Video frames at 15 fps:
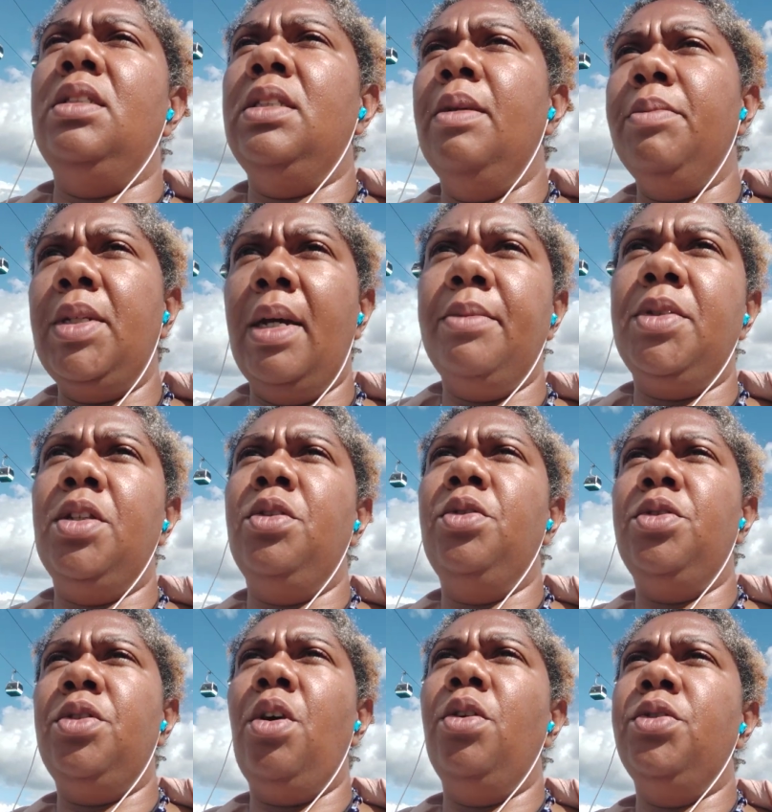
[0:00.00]
sometimes they
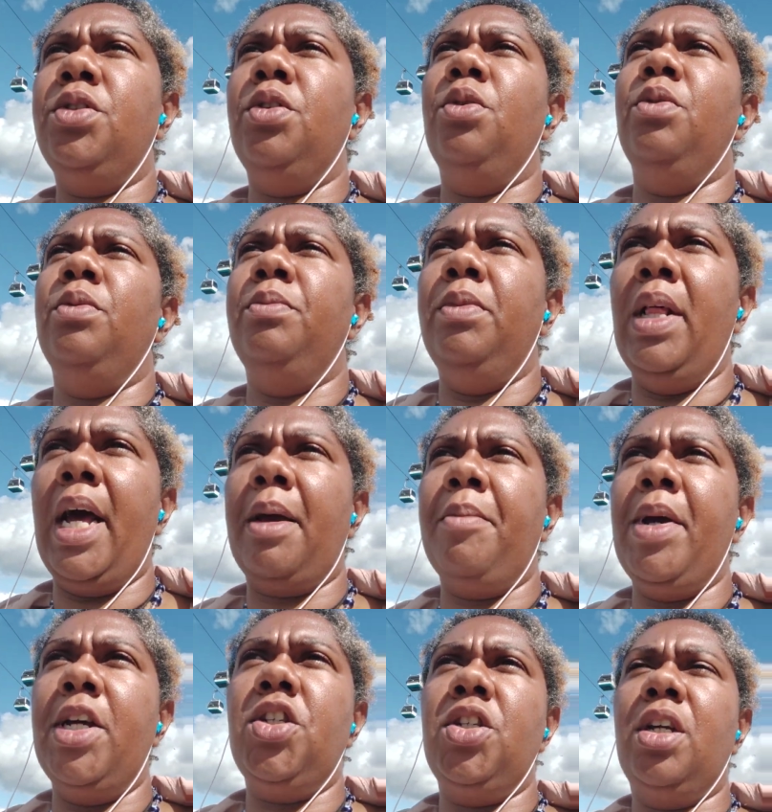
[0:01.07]
use also black
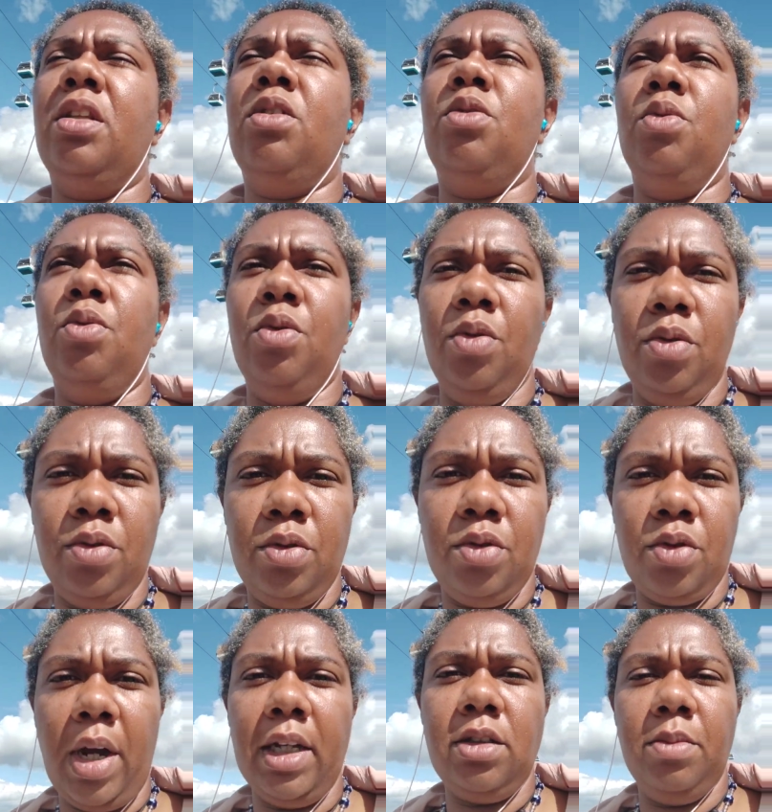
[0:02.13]
magic to
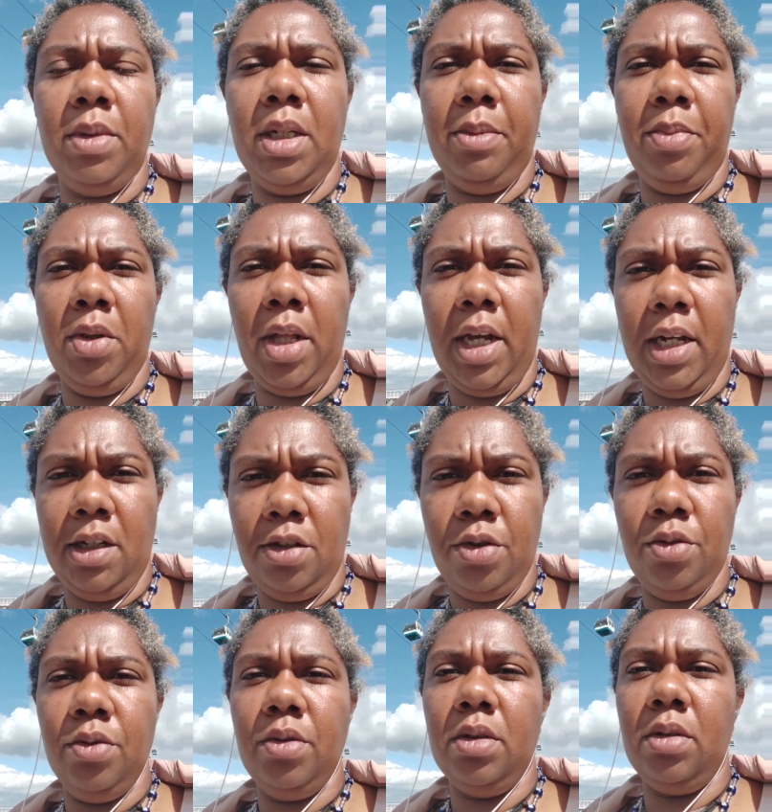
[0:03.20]
try to manipulate
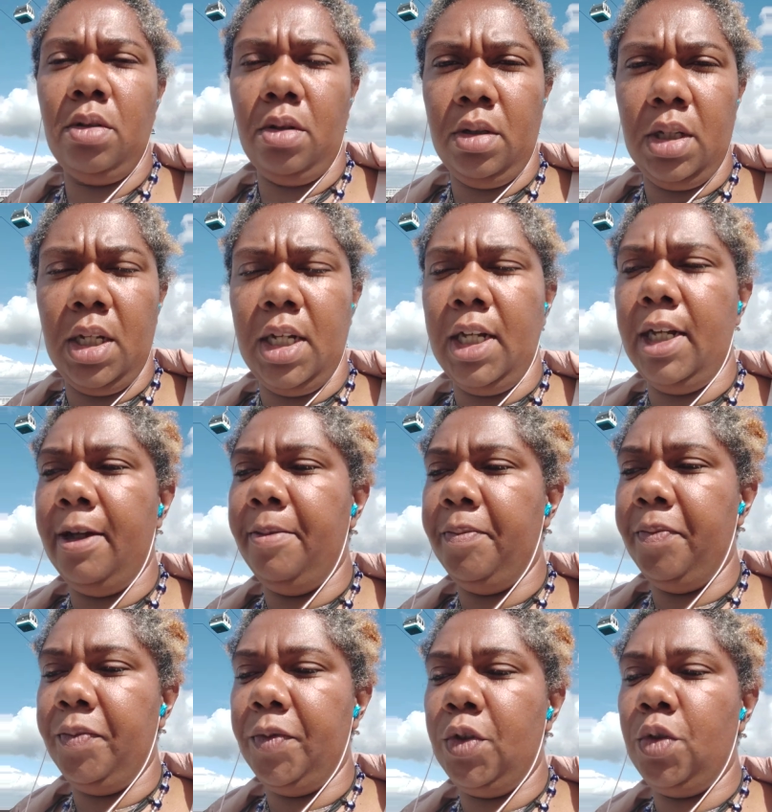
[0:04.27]
you,
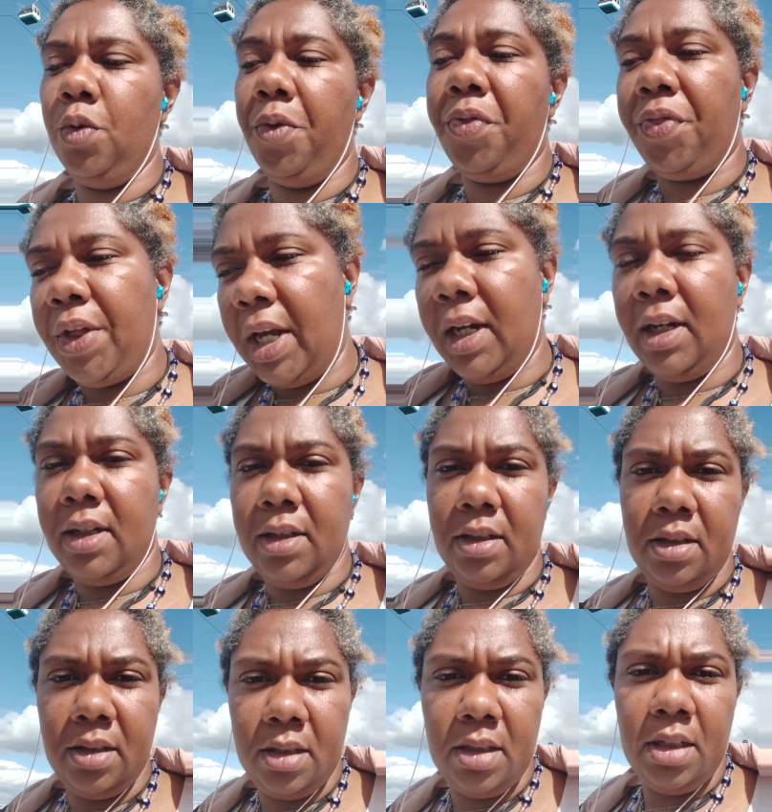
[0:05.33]
um, to think
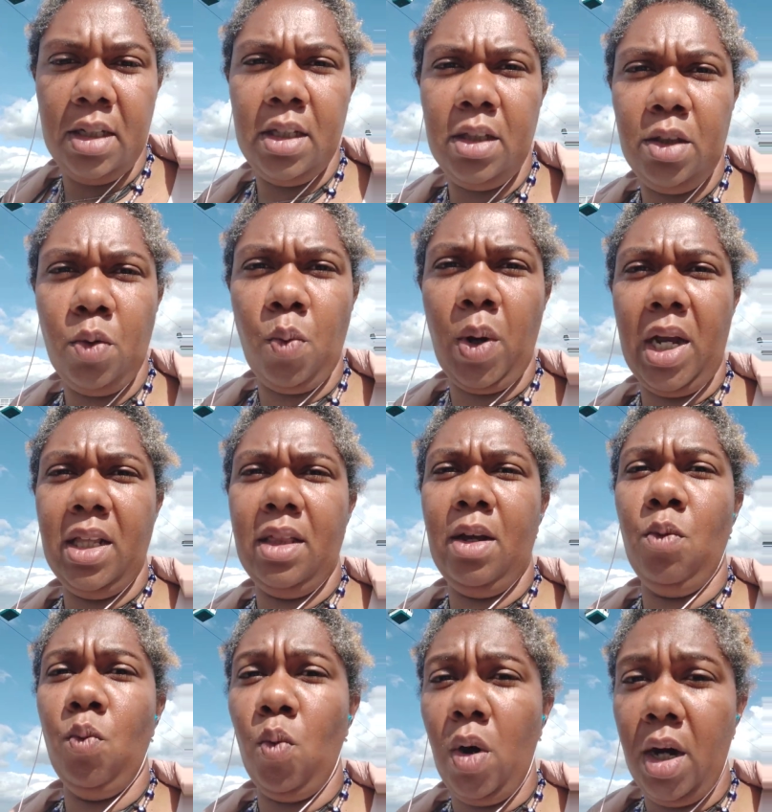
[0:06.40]
the way
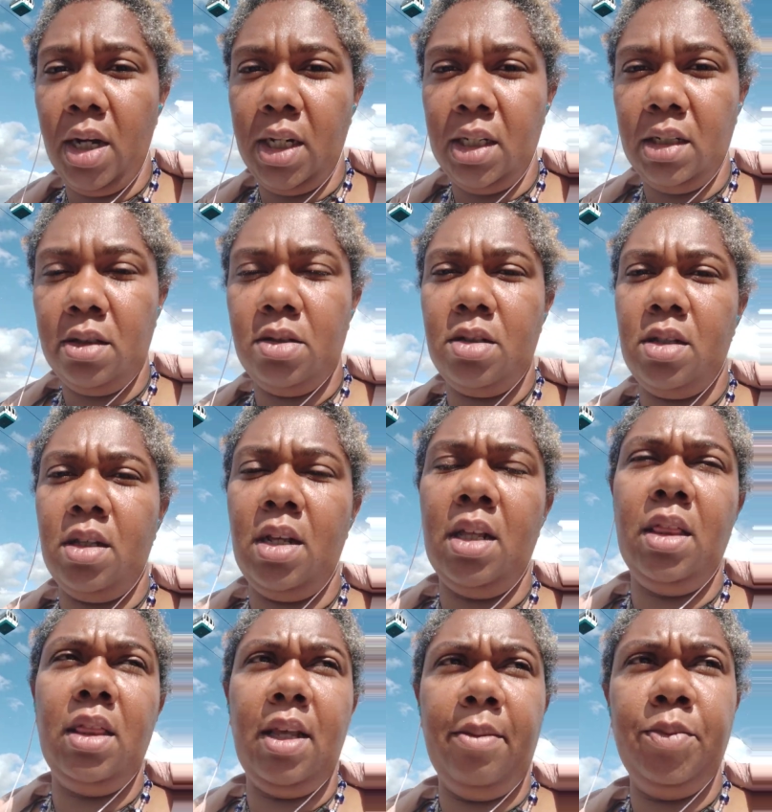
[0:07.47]
they want
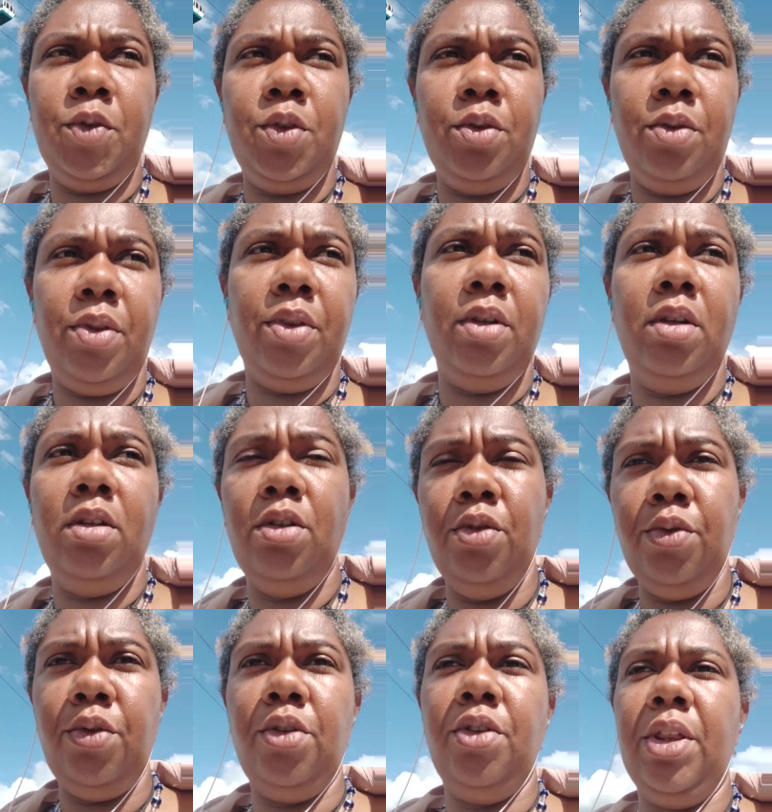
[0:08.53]
them to
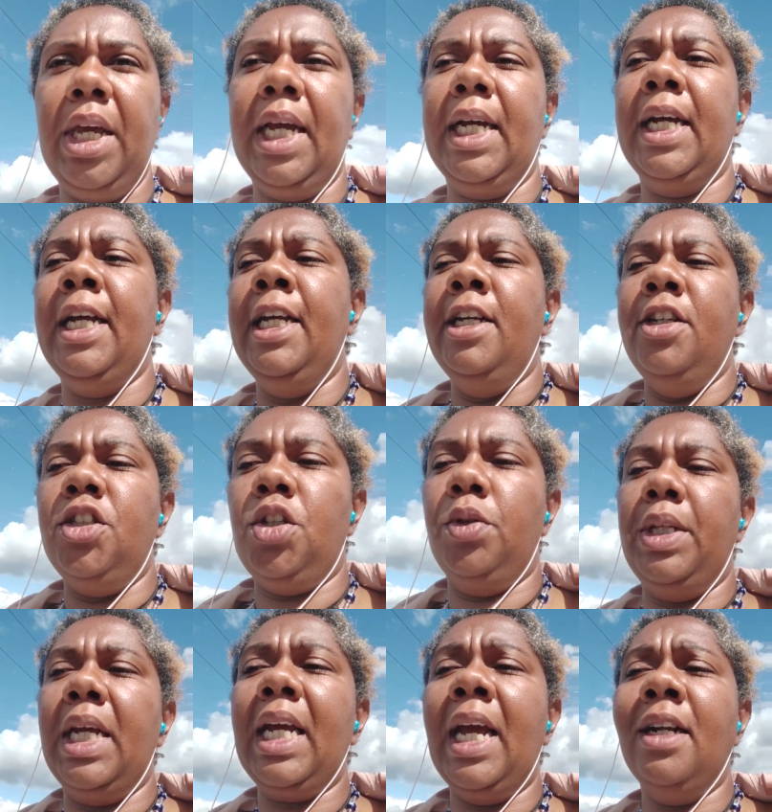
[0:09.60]
you to think,
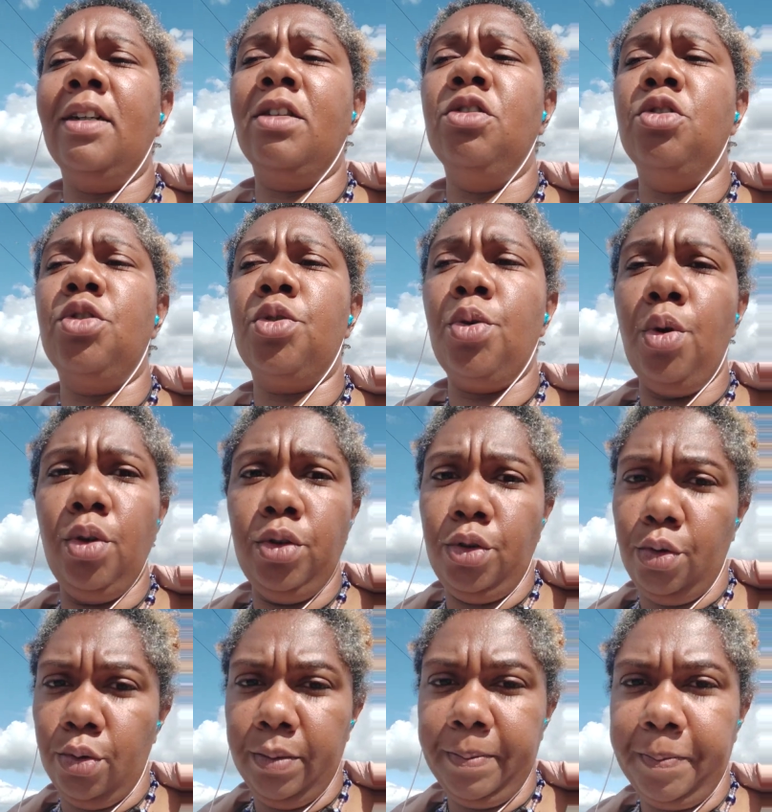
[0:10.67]
so they can control
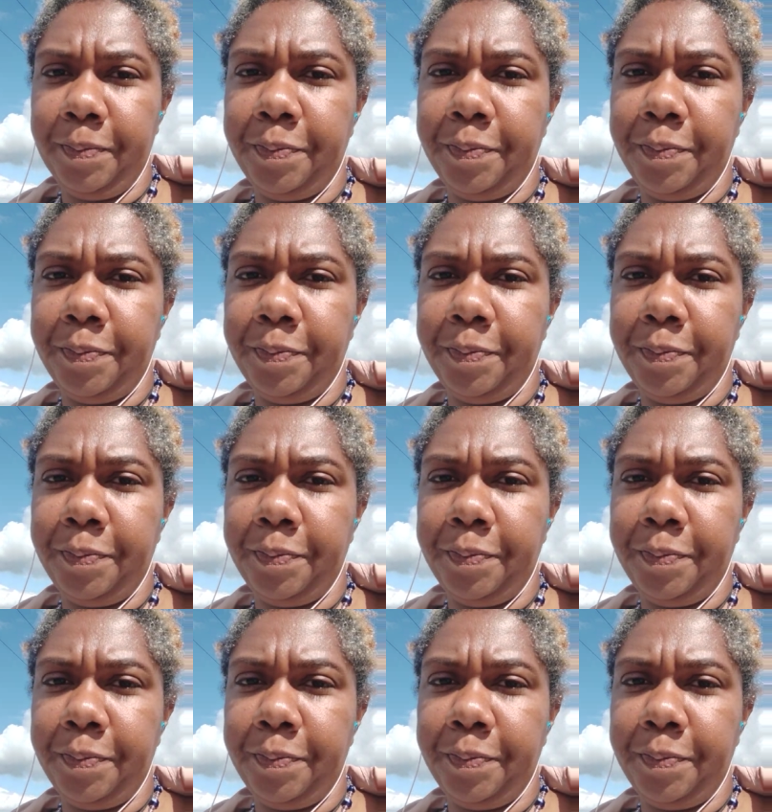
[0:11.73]
you.